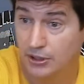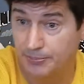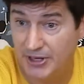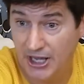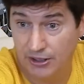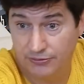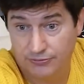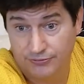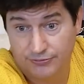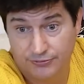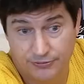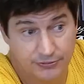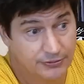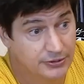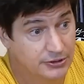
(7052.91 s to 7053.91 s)
about,
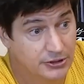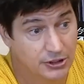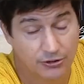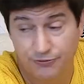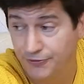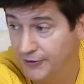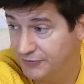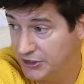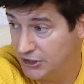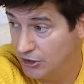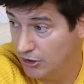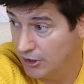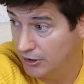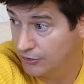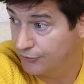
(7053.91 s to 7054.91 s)
50
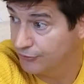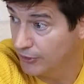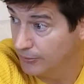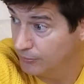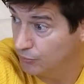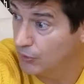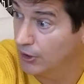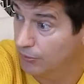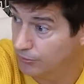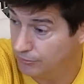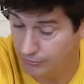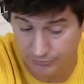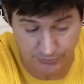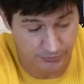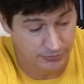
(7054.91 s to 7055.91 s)
yards from where
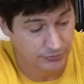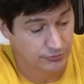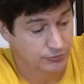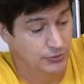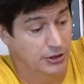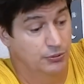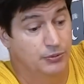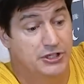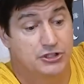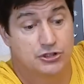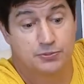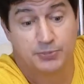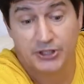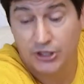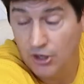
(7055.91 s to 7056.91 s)
we
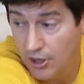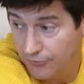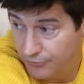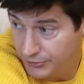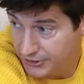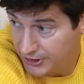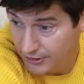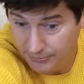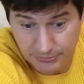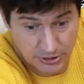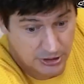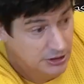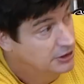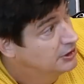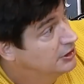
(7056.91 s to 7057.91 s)
split off with them.
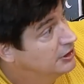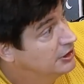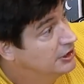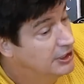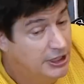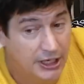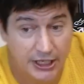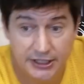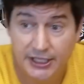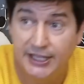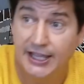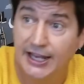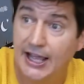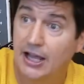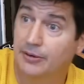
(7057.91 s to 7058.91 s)
And they
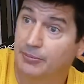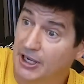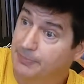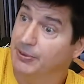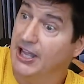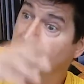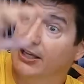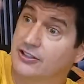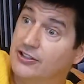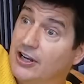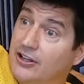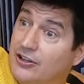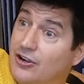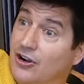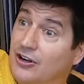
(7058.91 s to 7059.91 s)
get out and Mike Black gets out
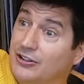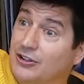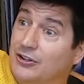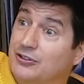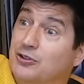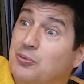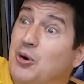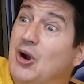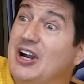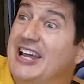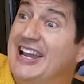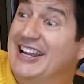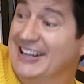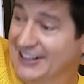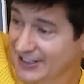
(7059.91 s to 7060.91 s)
of the car and goes, "Good
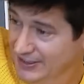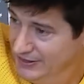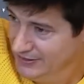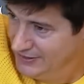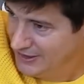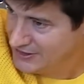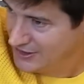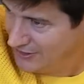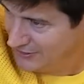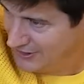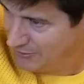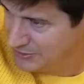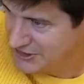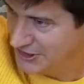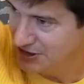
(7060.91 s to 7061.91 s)
morning." And
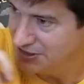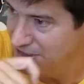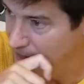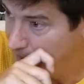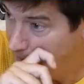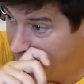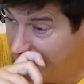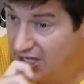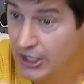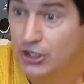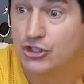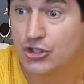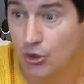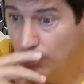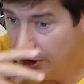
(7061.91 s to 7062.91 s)
that was his thing.
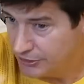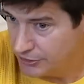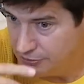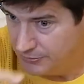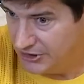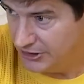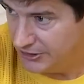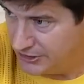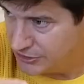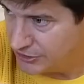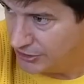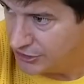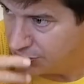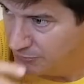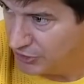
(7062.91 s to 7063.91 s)
Showalter immediately
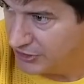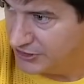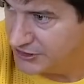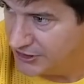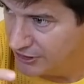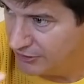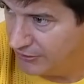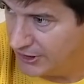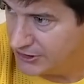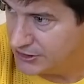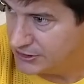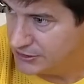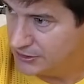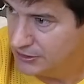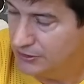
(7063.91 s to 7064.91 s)
starts smoking
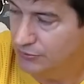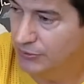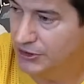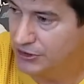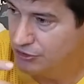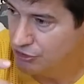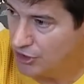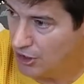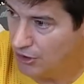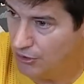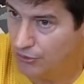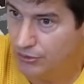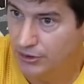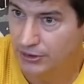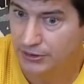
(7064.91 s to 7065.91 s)
cigarettes with Joe,